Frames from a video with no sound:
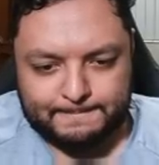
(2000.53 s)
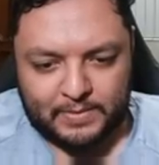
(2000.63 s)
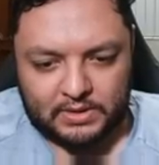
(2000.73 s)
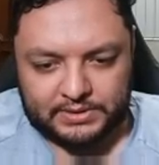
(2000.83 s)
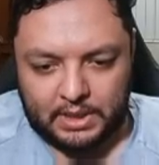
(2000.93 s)

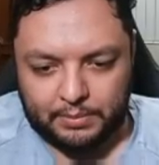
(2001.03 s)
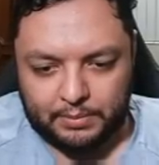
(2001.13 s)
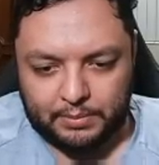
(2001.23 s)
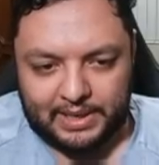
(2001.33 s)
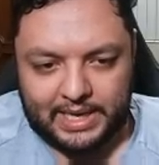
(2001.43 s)
Because he already
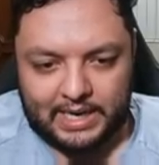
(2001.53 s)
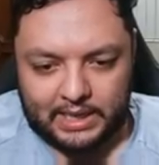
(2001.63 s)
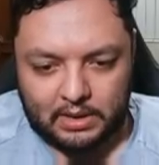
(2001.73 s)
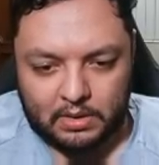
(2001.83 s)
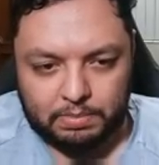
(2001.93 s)
played
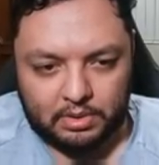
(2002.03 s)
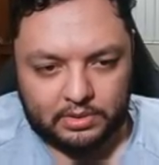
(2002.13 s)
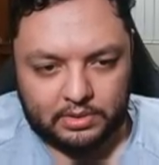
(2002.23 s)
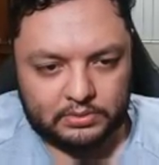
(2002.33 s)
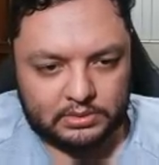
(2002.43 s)
like a couple of
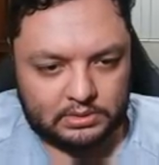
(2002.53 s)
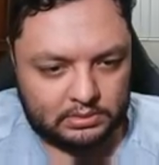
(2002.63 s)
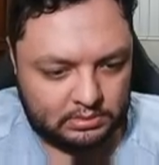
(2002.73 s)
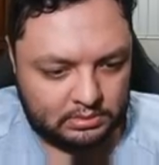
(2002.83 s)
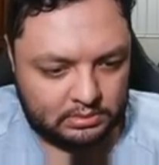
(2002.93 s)
those.
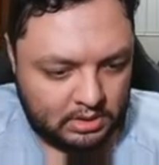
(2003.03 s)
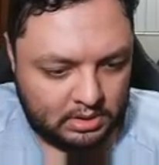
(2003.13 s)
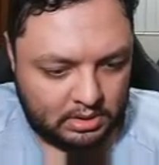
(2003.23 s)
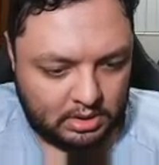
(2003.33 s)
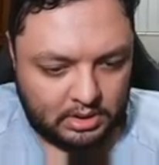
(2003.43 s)

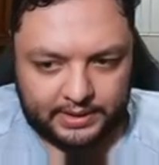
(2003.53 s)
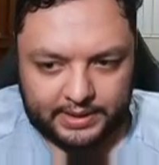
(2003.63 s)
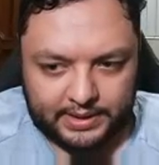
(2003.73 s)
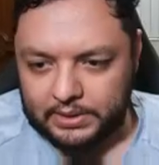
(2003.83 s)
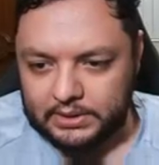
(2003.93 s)
Uh,
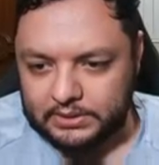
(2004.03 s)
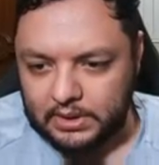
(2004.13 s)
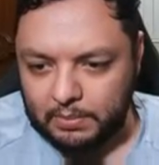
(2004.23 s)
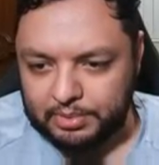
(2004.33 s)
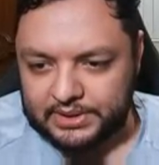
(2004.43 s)
that one does
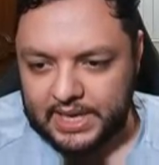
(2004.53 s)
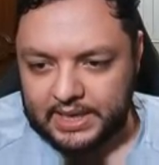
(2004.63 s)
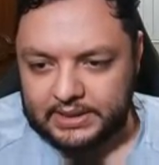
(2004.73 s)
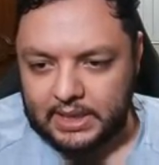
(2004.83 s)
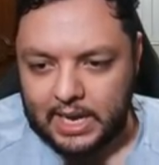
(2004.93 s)
not
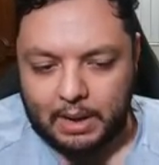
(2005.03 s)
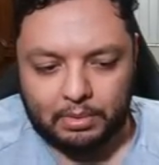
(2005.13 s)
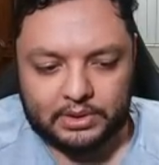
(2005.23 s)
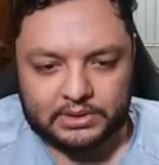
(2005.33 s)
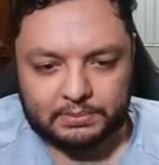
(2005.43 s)
protect. The
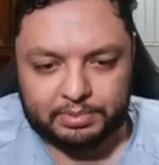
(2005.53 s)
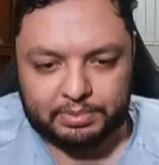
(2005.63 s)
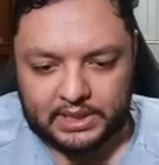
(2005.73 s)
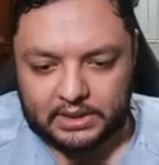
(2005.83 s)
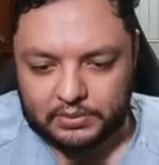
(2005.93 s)
gobble doesn't
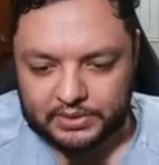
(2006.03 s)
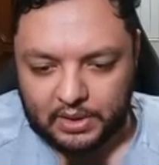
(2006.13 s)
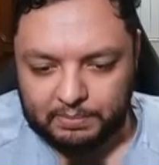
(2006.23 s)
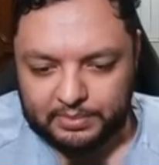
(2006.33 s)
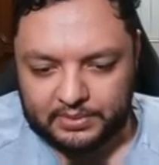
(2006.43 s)
protect those
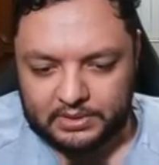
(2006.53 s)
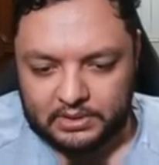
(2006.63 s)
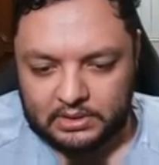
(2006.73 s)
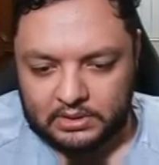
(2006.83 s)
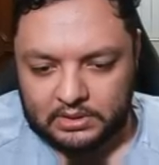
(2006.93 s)
up
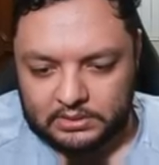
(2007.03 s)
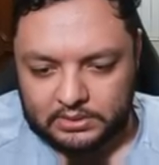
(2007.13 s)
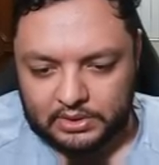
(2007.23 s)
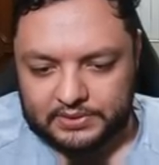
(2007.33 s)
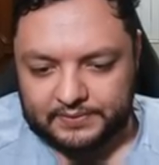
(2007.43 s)

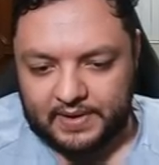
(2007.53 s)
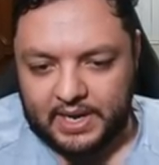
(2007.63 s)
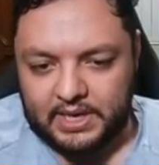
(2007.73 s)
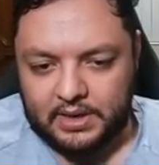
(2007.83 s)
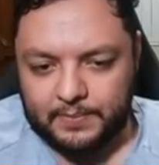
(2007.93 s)
so it's
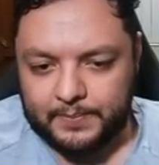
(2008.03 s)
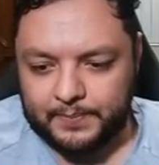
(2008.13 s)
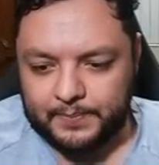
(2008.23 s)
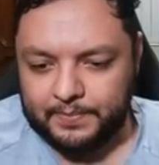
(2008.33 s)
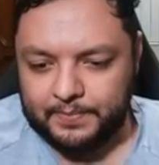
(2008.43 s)
fine.
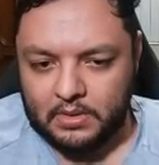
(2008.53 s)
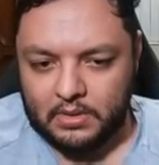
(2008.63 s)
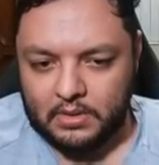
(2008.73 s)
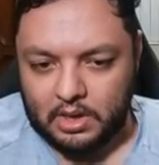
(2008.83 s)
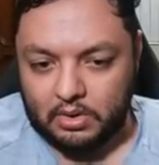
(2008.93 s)

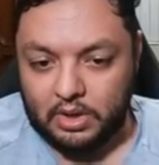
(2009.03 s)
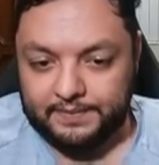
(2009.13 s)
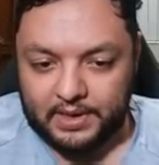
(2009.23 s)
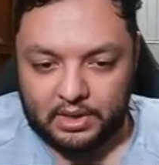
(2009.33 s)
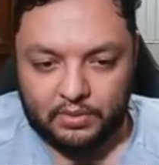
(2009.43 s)
I don't know
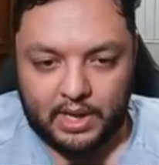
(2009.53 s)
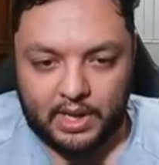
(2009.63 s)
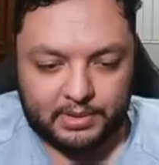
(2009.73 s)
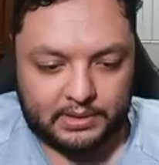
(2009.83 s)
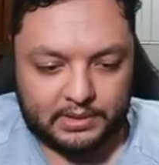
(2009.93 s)
if you knew that,
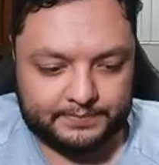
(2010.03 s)
but...